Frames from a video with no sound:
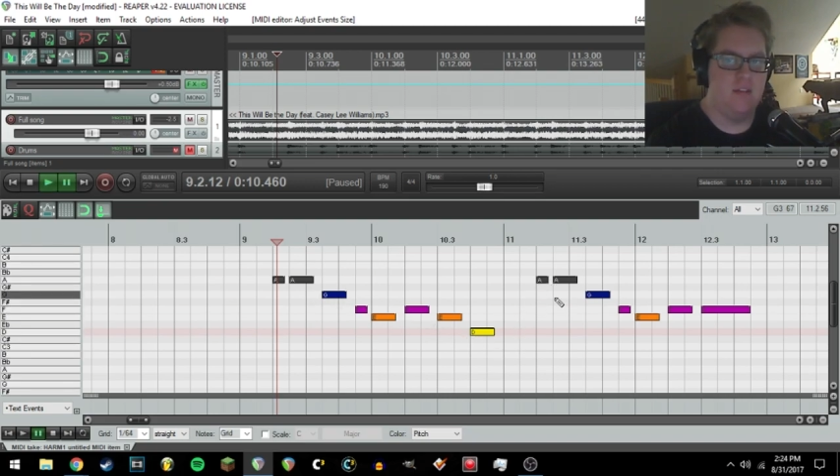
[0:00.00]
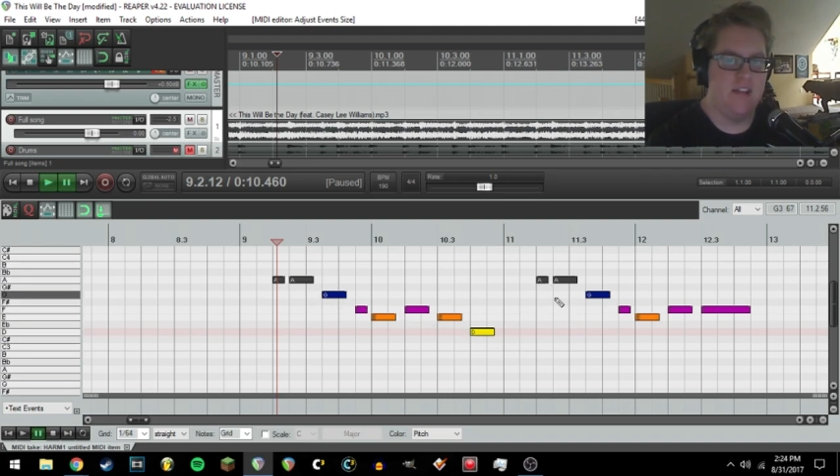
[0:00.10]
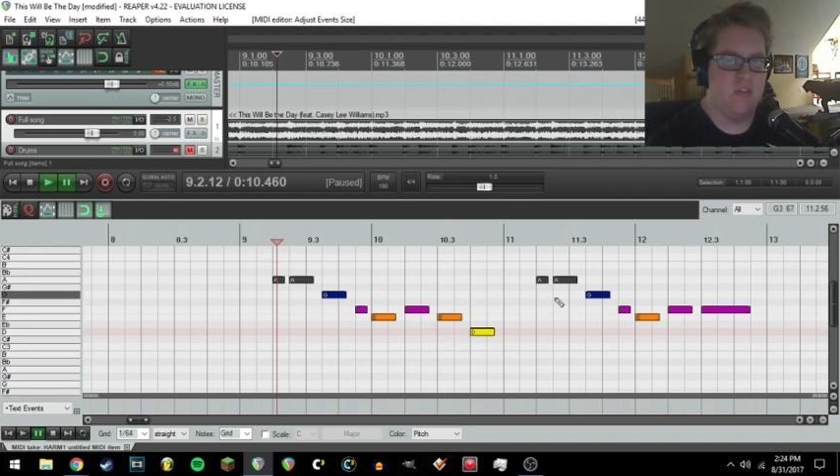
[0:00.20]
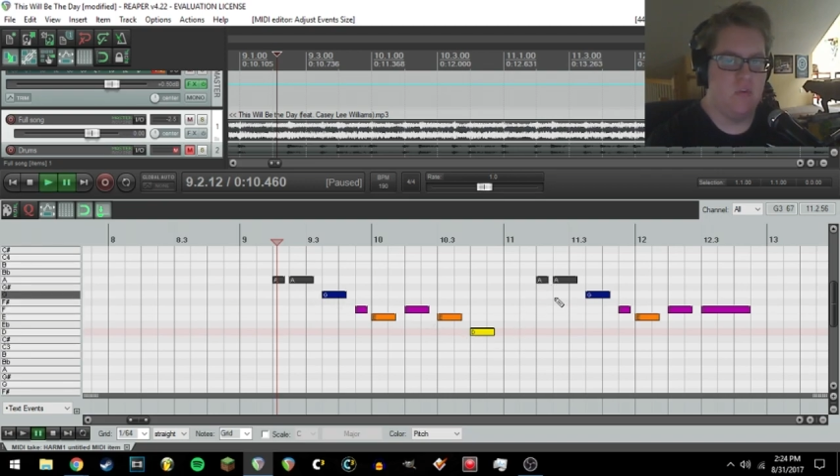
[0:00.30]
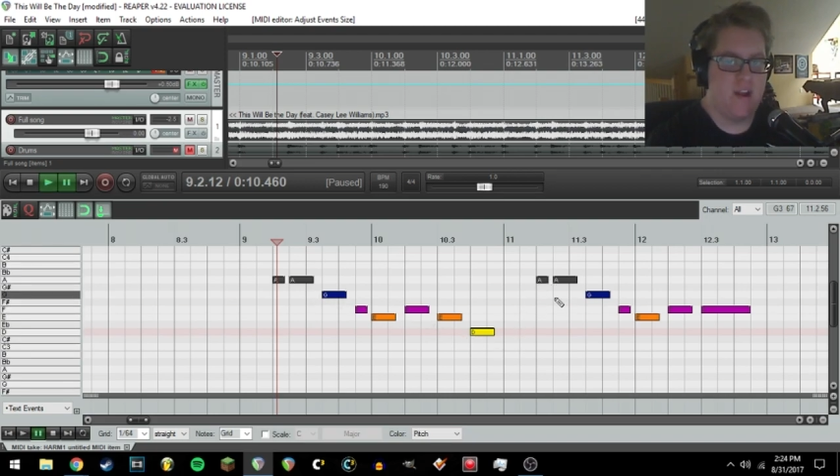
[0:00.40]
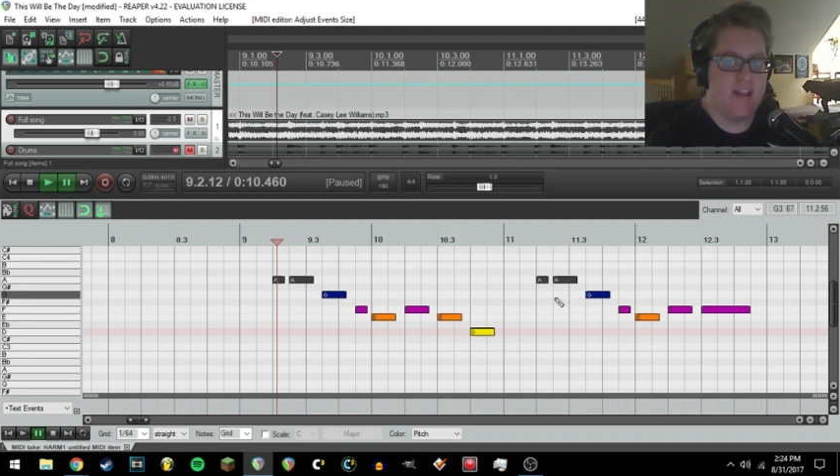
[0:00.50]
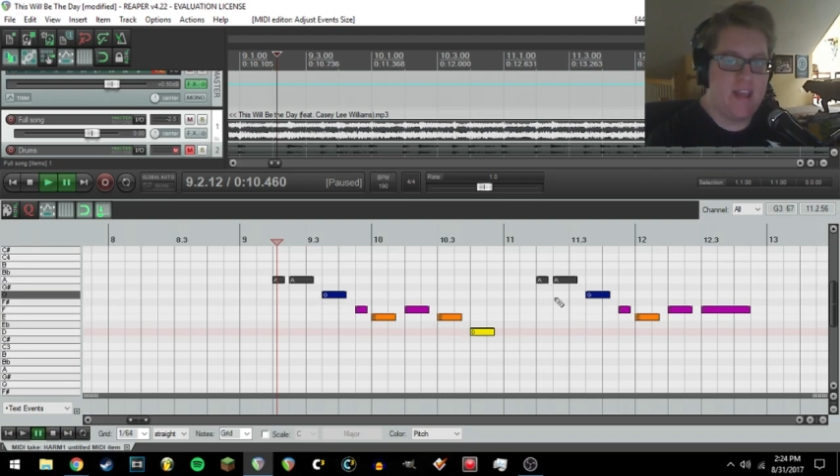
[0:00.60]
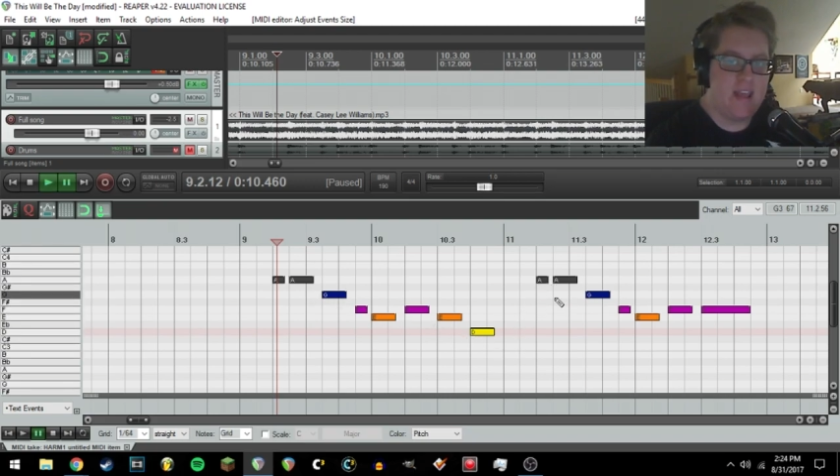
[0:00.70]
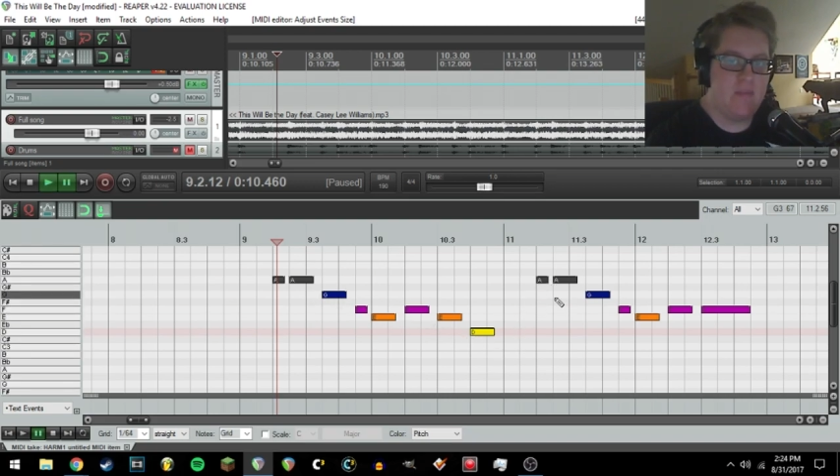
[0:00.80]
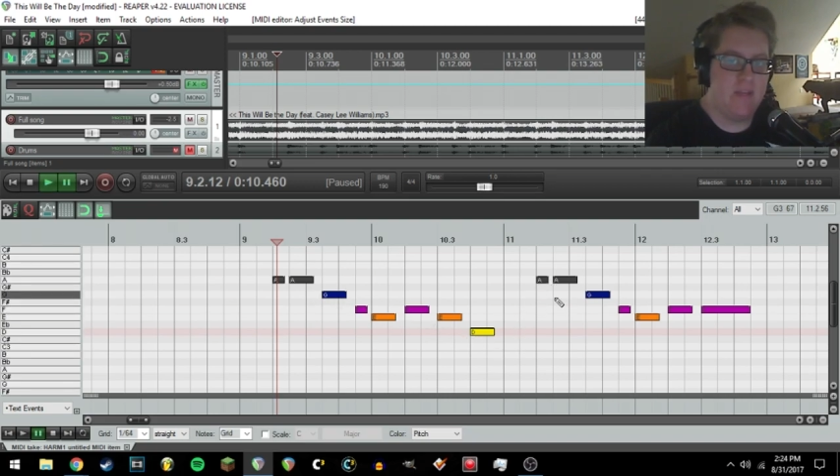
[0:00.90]
in the right
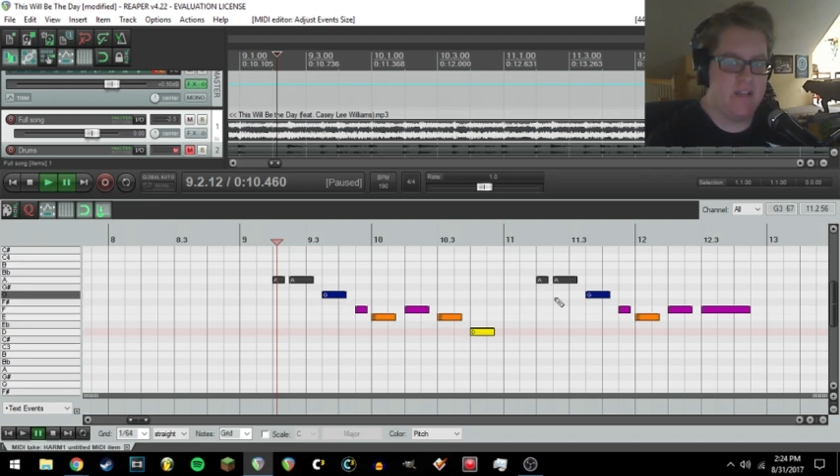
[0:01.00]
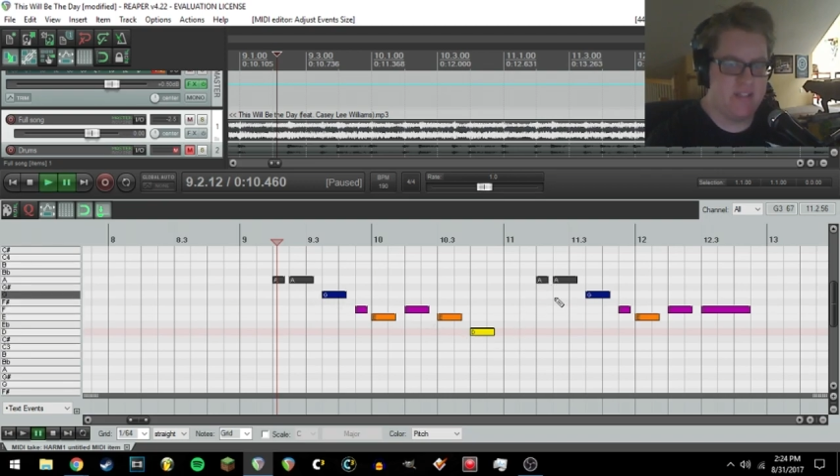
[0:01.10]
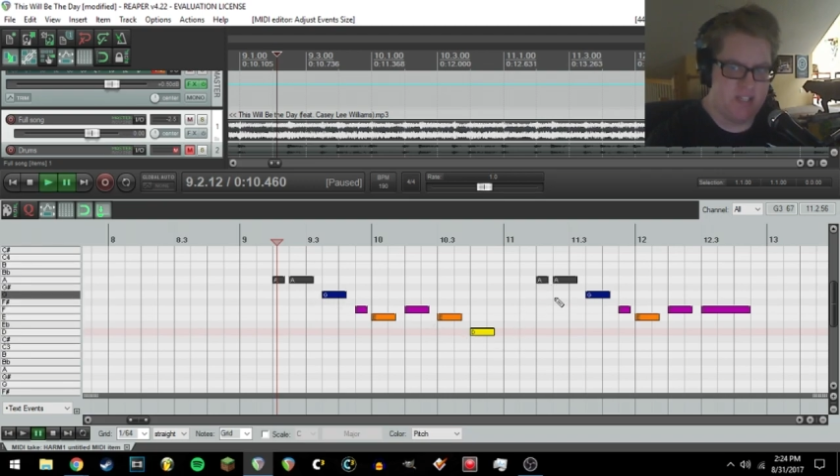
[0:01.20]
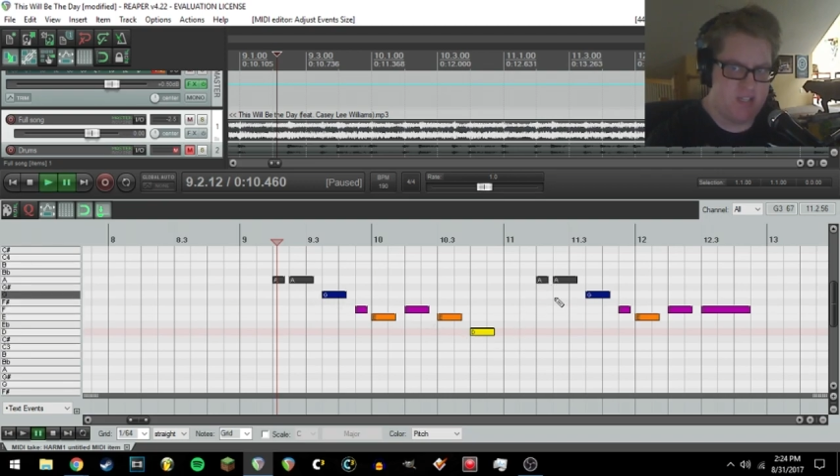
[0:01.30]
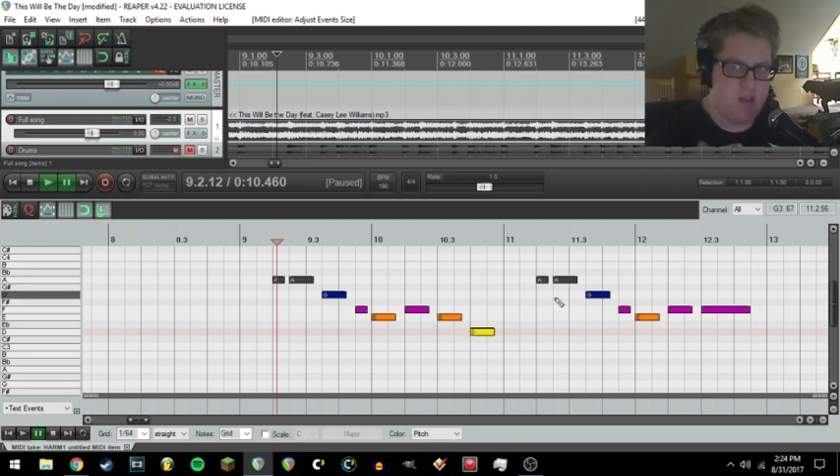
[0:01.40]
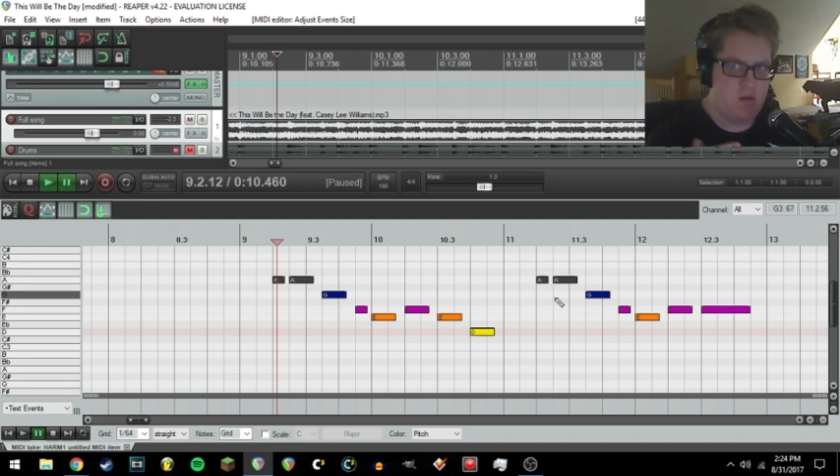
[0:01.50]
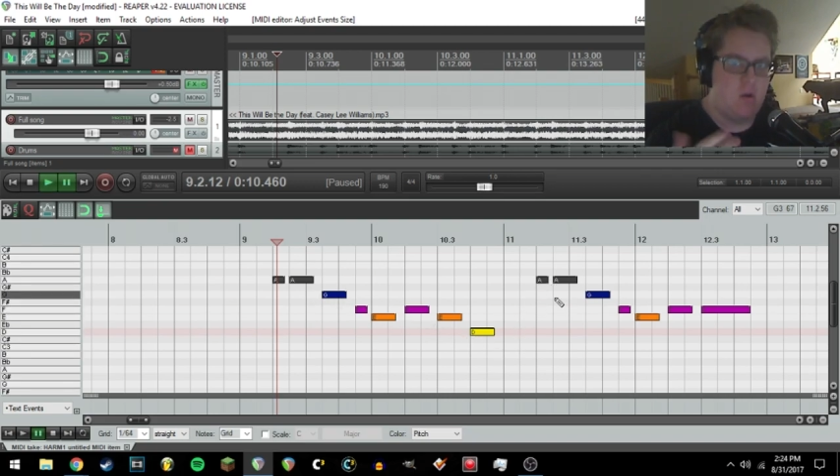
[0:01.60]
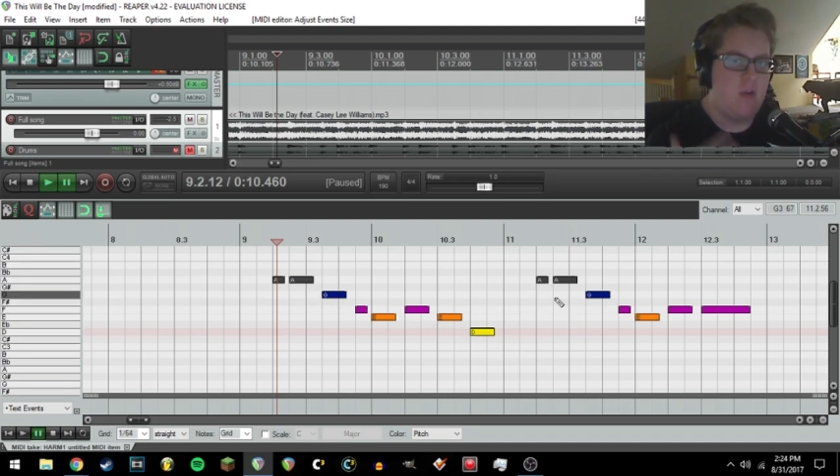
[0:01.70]
key because they sound